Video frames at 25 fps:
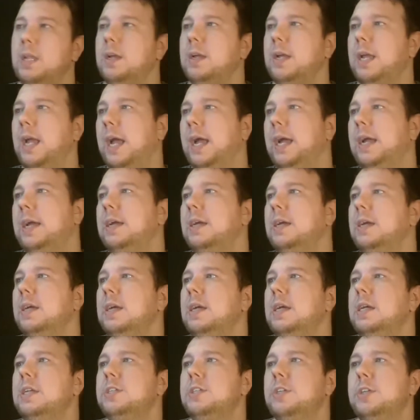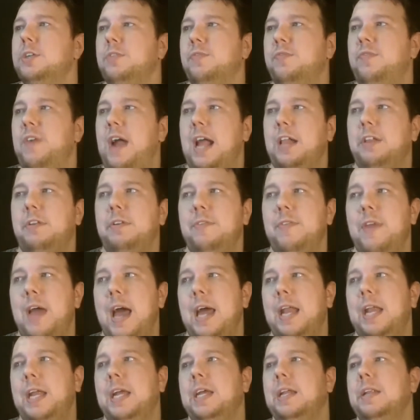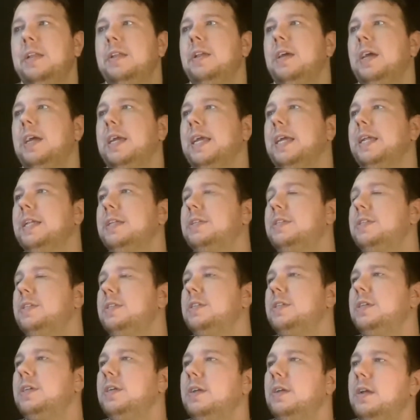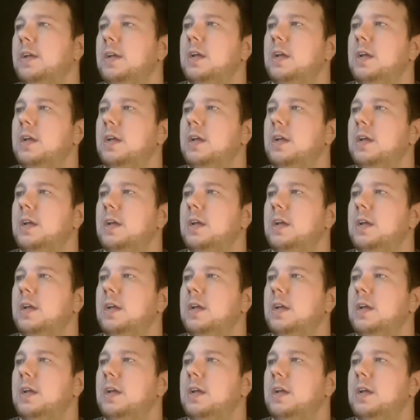Okay, so you're factoring that in against.